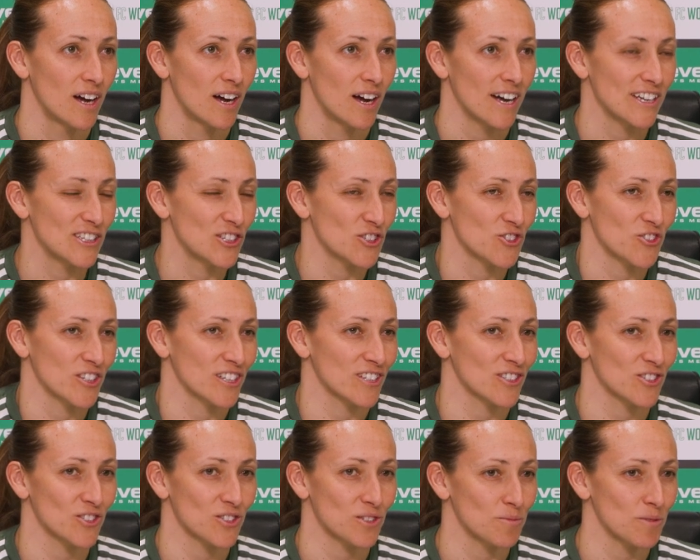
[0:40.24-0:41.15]
I just
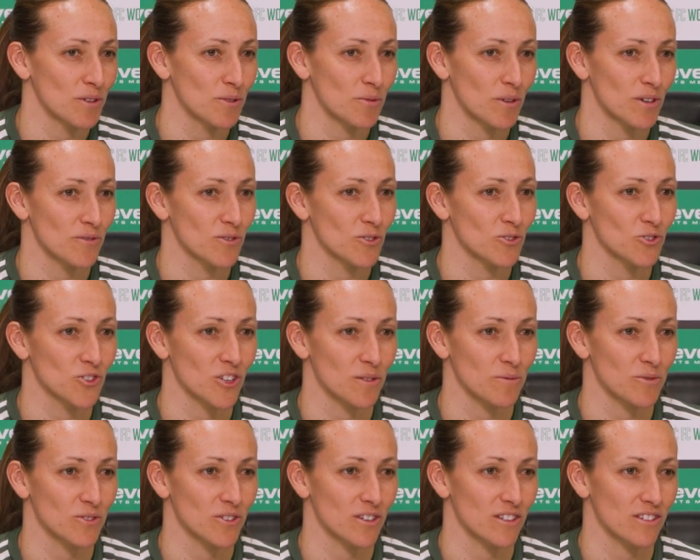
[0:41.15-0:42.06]
think it's going to be one of those
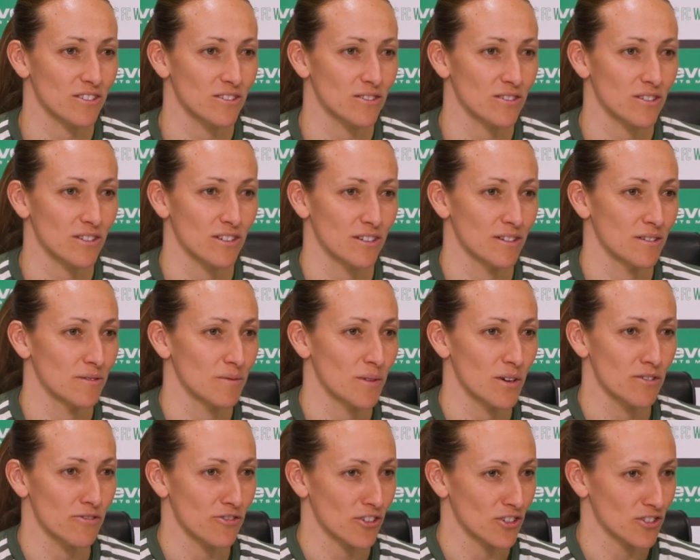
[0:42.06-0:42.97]
games that it's uh,
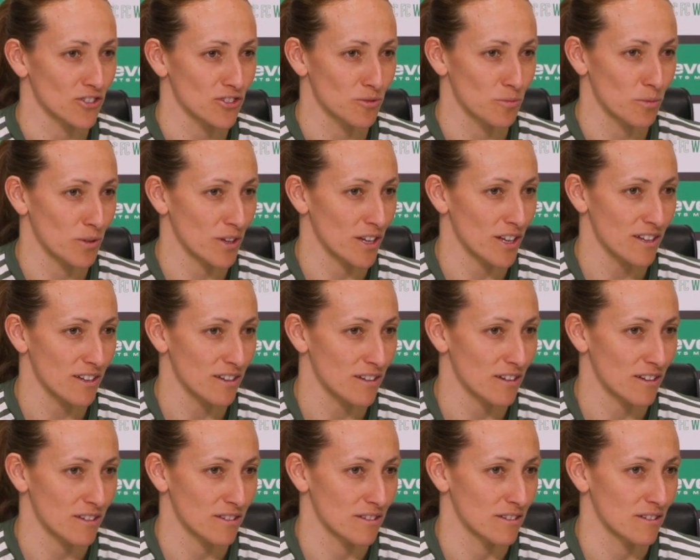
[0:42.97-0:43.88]
very fun to play.
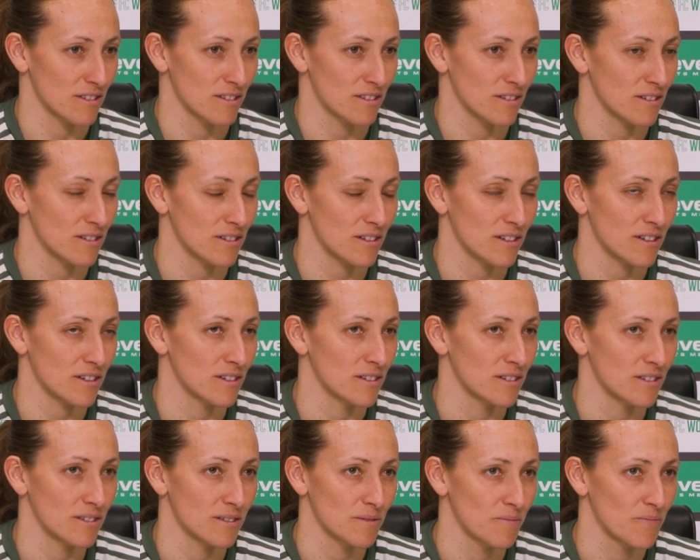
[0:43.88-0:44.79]
And,
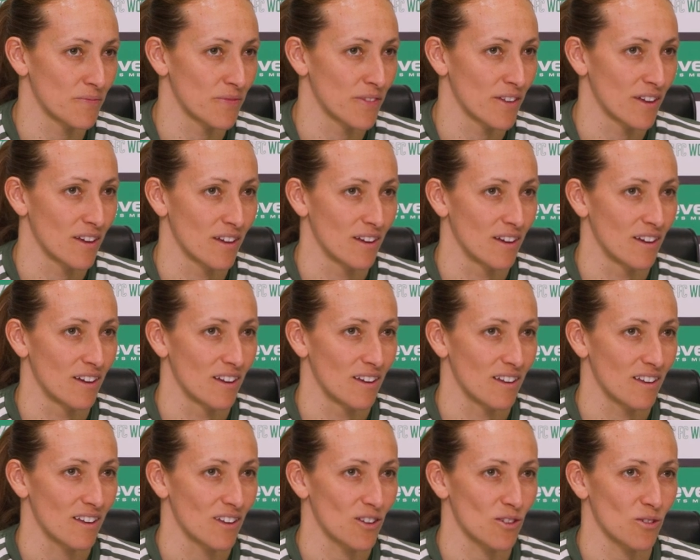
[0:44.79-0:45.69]
uh,
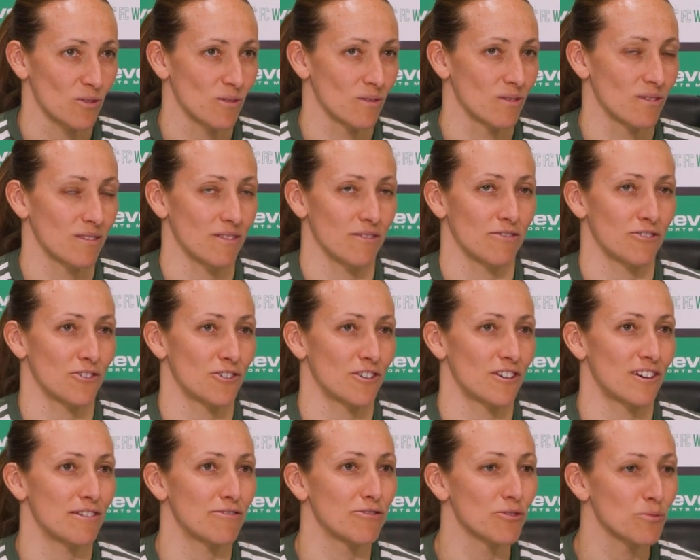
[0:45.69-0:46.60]
you know,
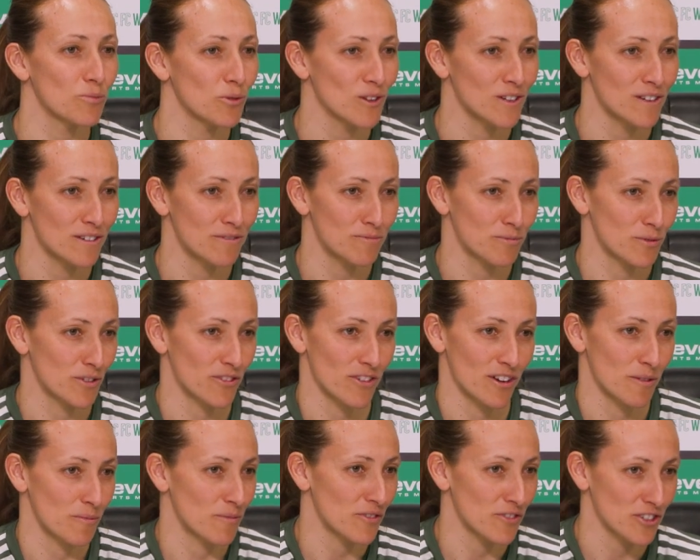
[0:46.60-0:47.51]
for a footballer, for
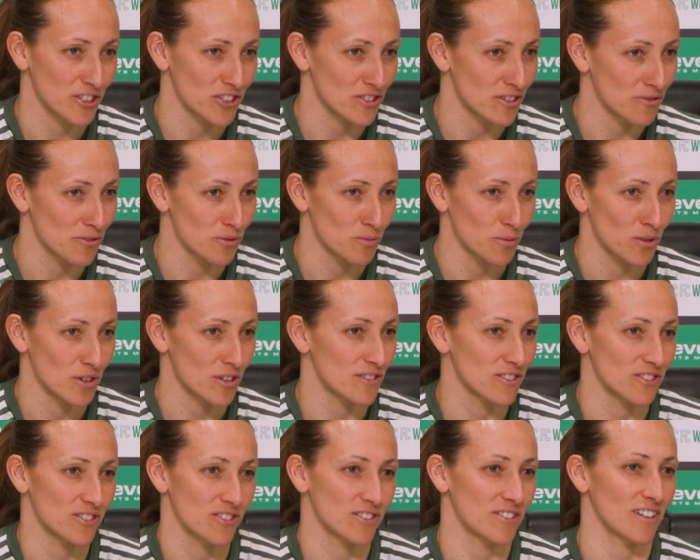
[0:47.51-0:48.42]
a professional footballer,
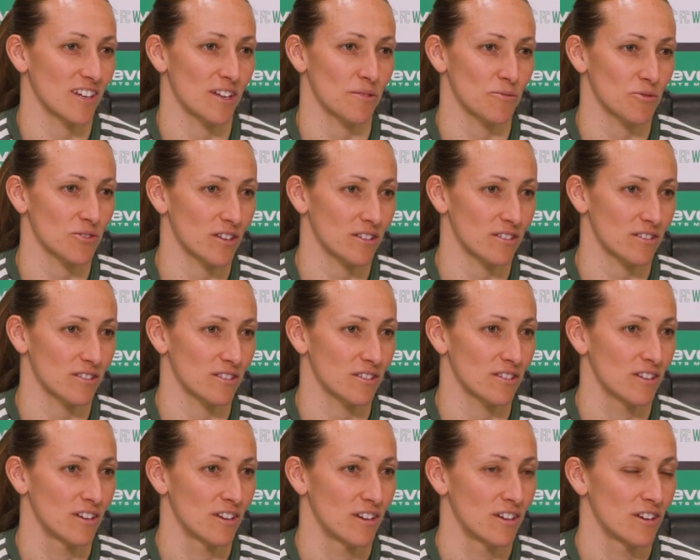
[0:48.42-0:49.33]
this is the games
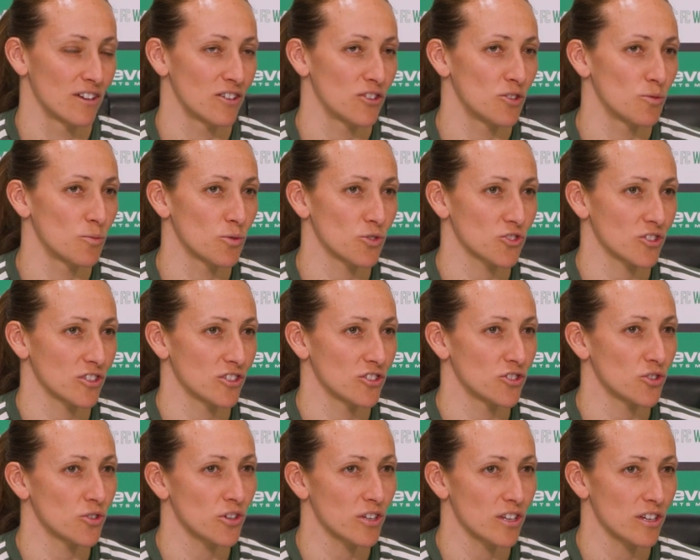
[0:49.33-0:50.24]
that you most
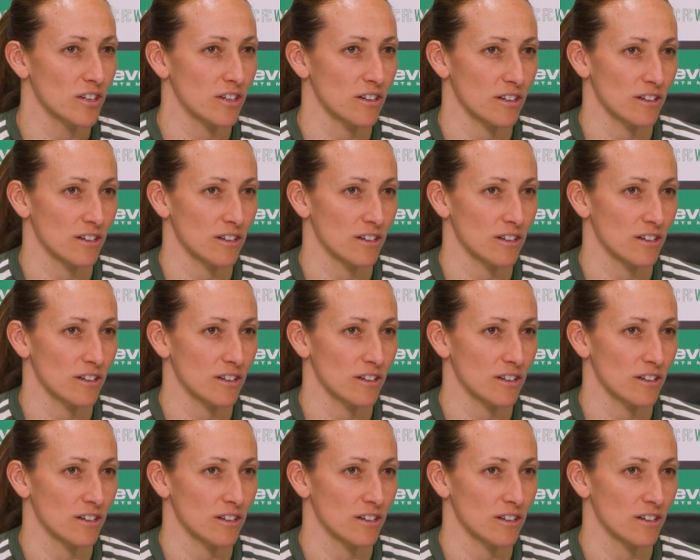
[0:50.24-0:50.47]
enjoy.